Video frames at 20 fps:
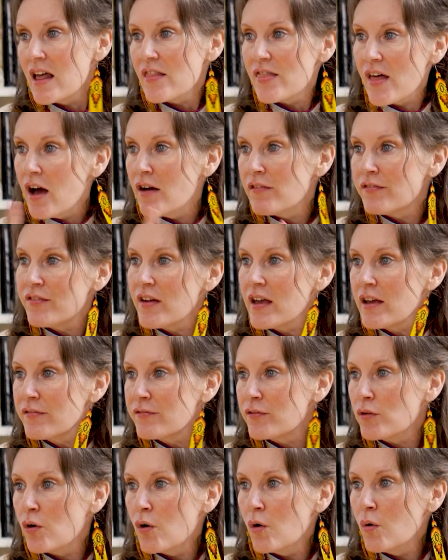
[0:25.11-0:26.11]
that are
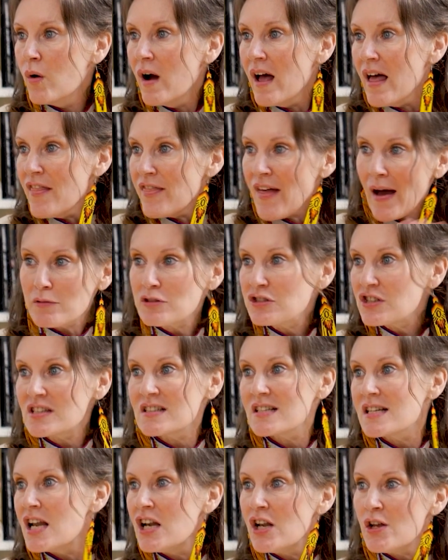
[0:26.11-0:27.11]
fearful, that was
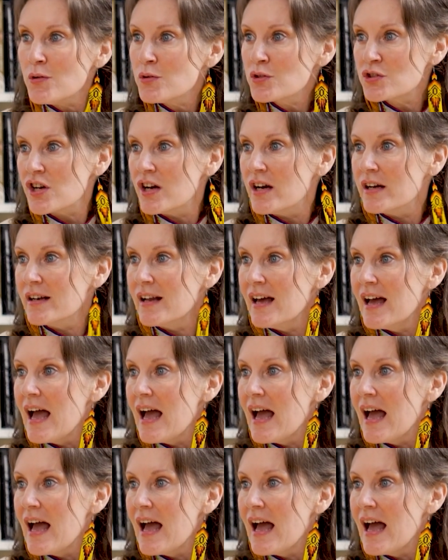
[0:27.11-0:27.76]
just an illusion.